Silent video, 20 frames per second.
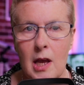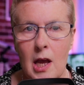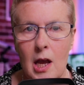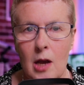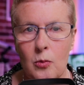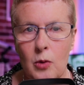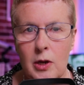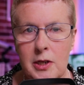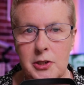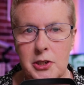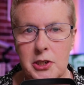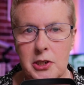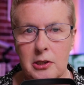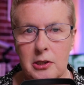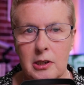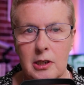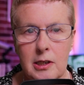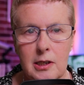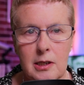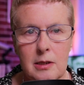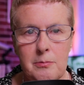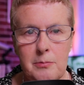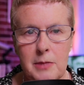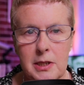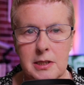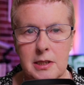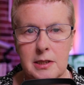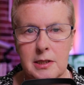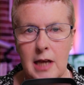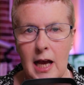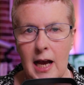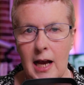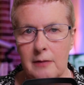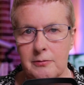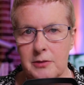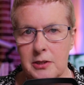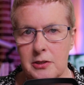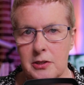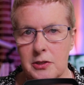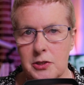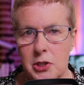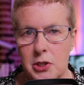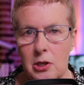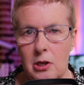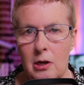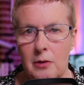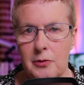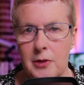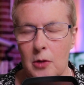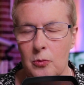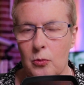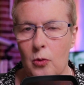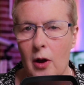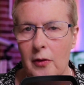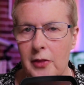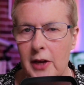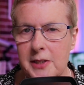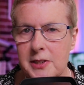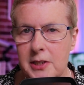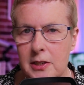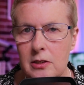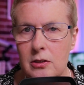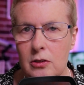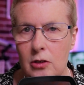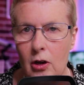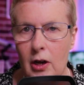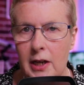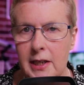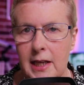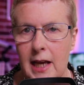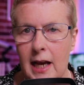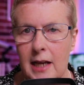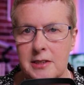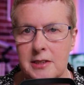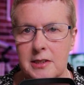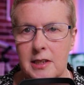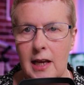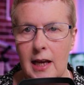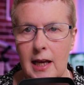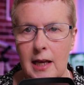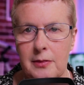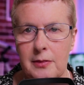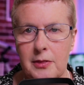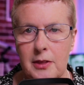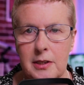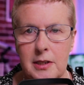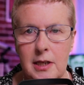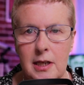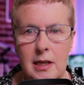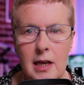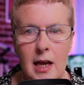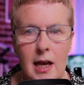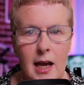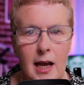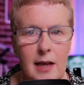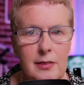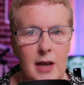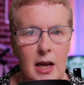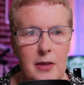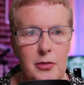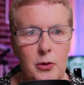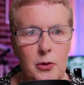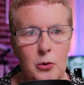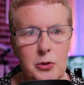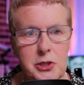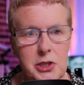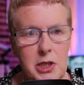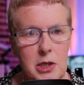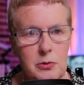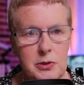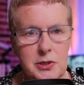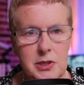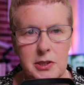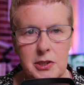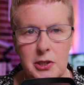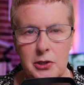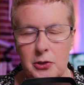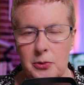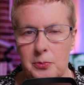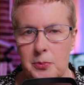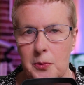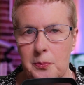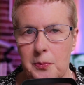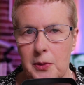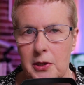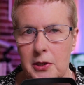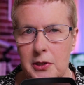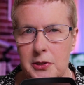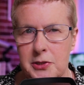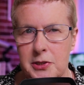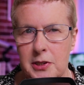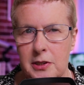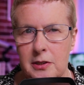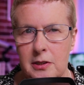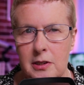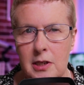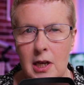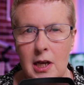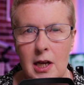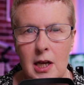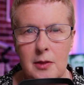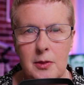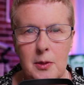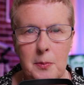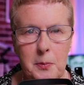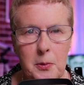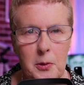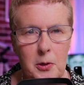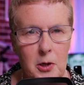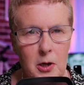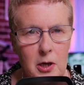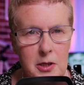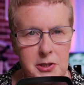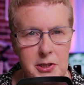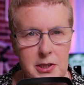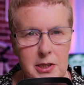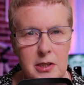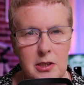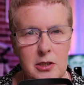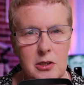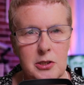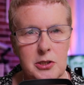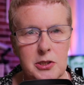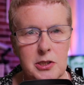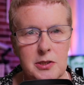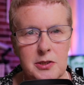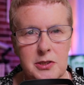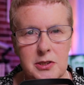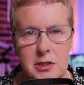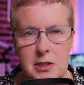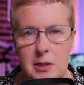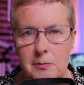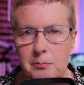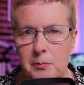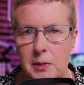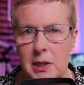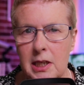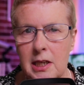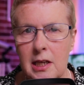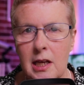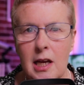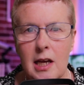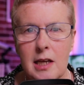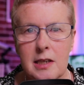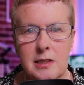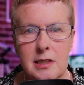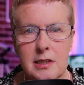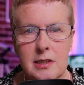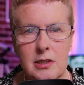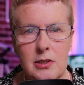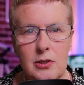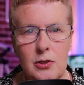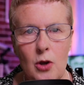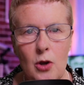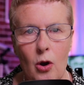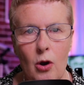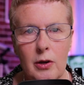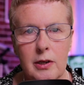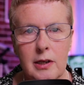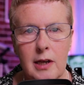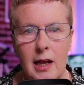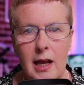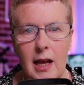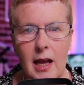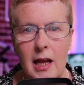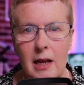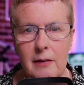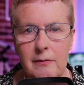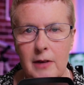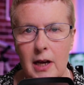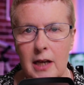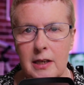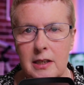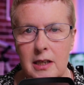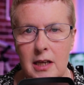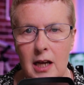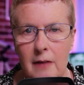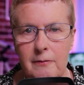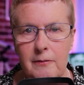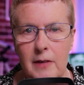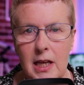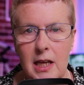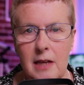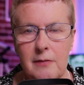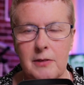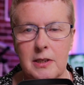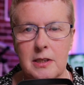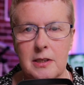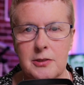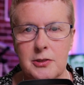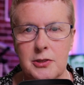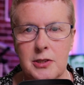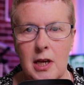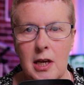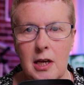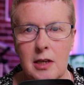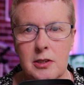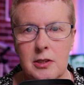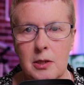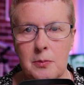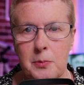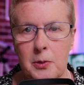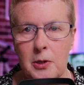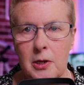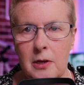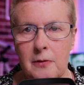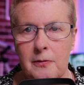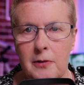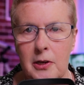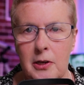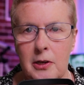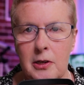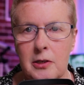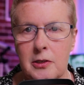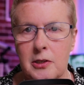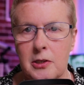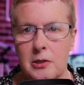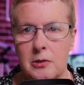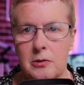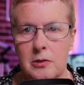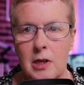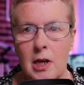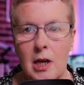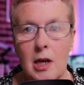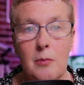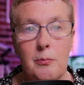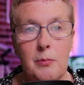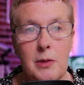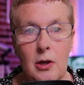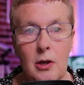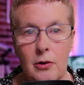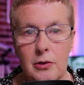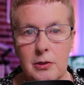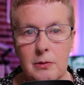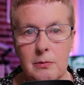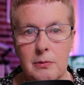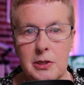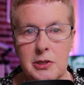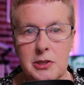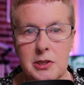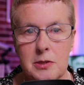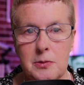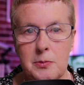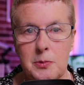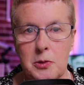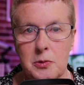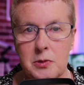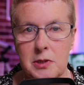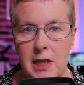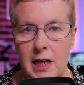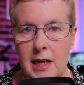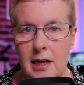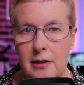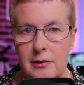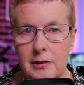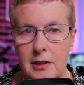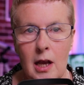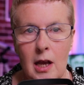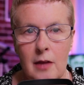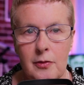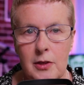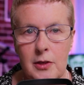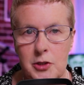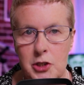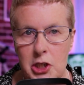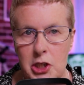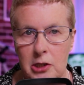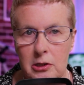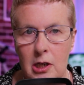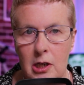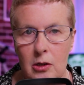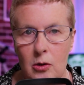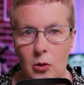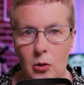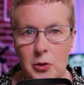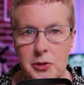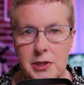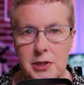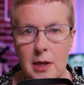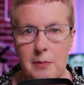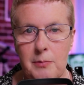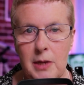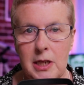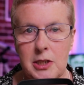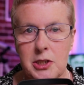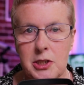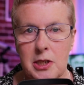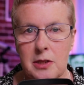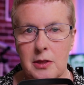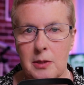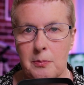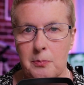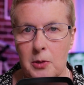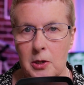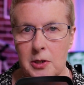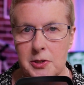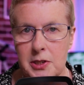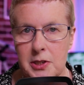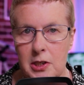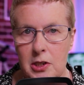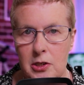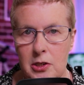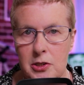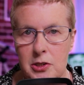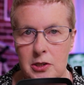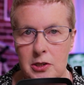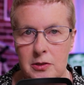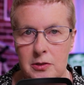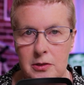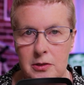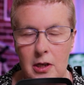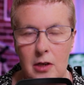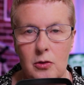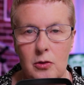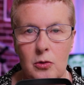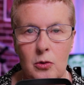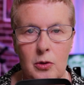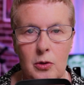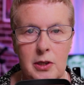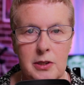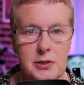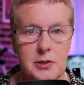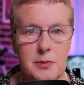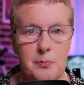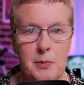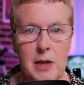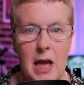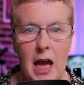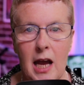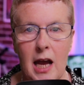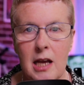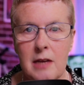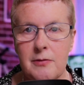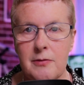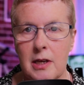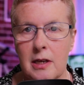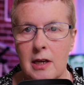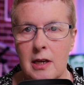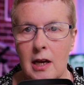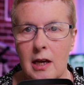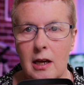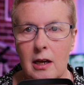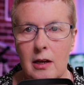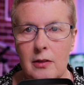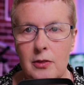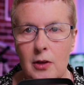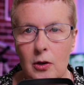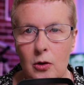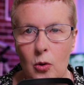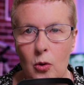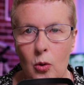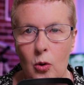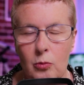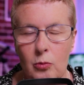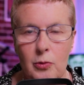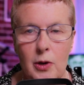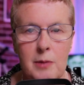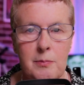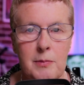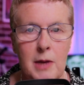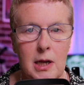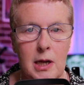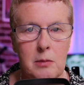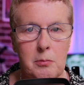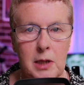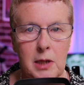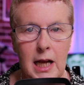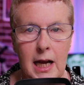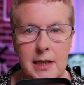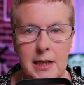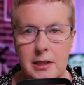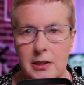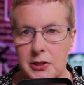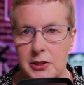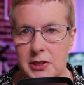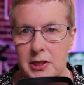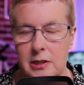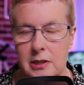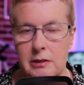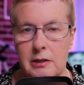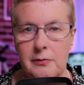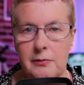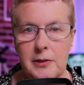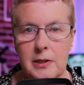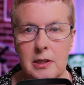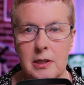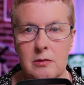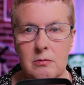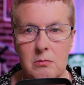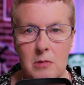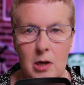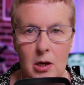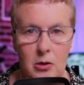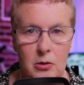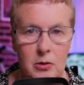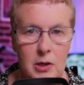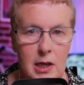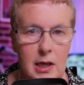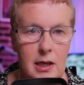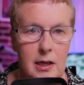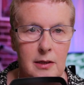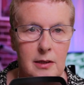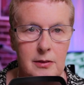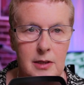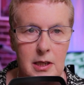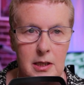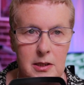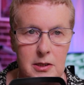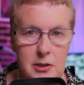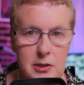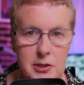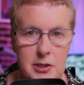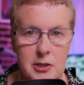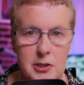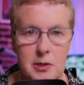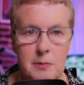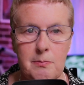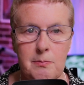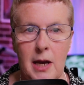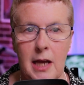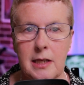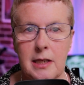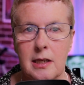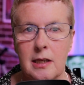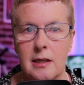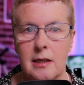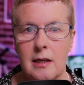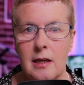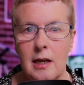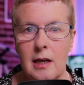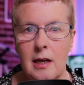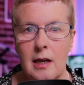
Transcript: One juror admitted after the trial that while they didn't like Caylee Anthony and they thought she was a terrible person, the prosecution simply did not have enough evidence to prove her guilt beyond a reasonable doubt. The juror also mentioned the prosecution lawyer's behaviour in the courtroom played a significant role in their decision-making.